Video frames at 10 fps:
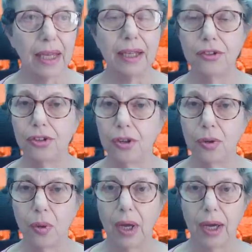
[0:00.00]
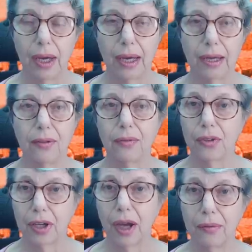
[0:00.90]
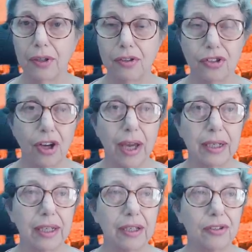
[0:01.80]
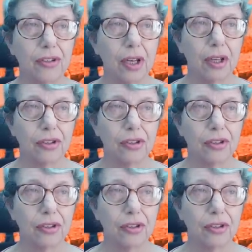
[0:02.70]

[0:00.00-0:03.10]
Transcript: into uh, the current Chinese